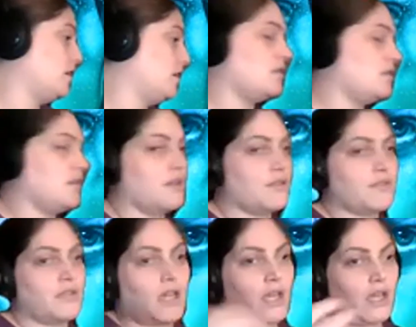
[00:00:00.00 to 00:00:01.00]
And yes,
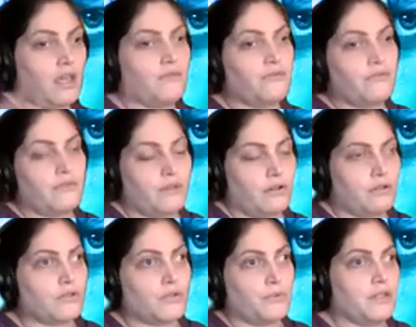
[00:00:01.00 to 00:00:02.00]
I have on
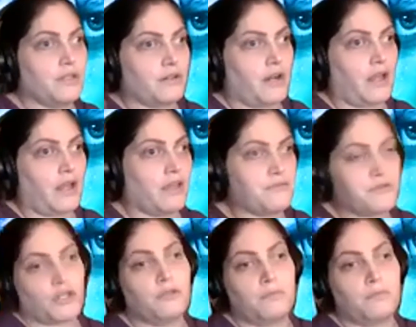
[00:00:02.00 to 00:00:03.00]
Twitter have
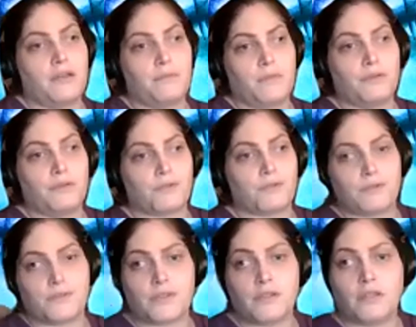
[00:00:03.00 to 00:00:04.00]
shown my
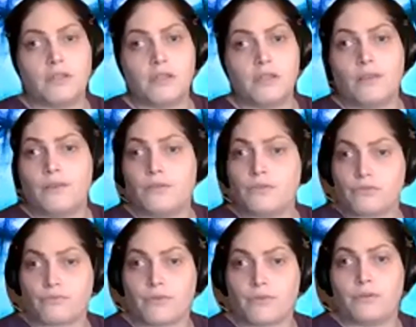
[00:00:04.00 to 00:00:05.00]
emotions
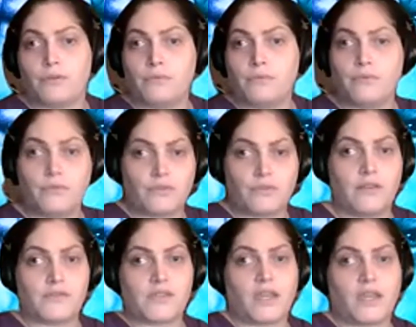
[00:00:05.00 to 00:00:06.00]
through
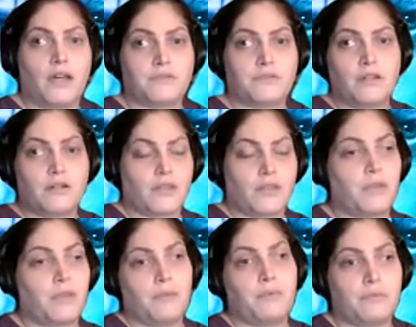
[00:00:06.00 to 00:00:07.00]
things out there that
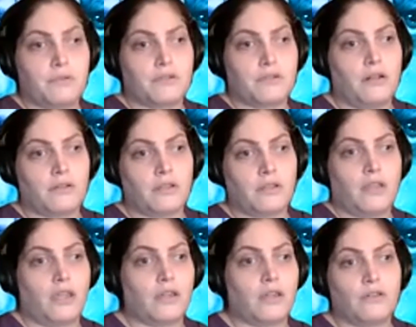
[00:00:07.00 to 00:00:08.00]
people were talking
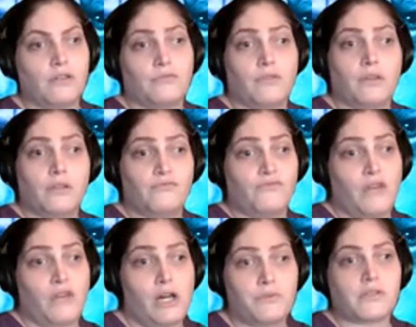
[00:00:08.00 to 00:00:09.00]
negative,
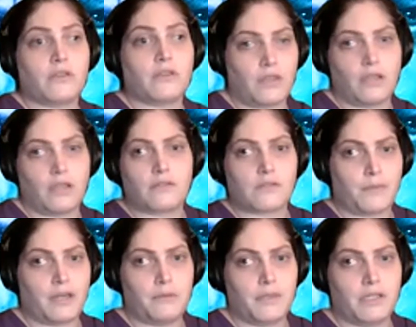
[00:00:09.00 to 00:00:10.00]
false things
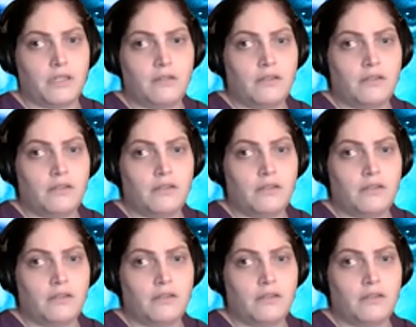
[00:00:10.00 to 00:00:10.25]
about me.